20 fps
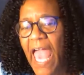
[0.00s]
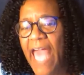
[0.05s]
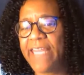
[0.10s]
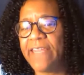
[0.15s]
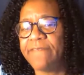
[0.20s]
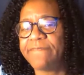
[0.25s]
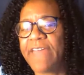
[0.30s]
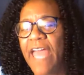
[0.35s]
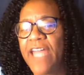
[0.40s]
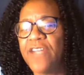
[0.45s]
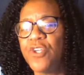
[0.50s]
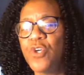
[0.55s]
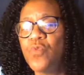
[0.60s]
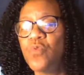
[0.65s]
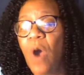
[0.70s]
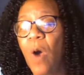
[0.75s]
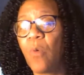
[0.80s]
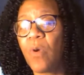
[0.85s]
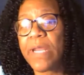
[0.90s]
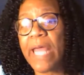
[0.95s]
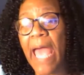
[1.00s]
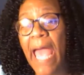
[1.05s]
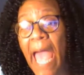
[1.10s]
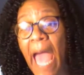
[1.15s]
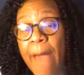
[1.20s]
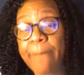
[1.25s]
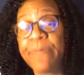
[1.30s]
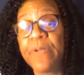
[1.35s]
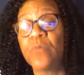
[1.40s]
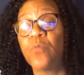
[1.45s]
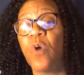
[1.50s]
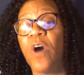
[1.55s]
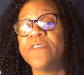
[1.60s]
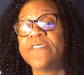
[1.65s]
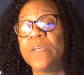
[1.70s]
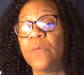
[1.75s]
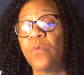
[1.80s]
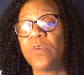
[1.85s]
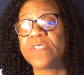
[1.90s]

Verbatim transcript: And if they knew what would happen once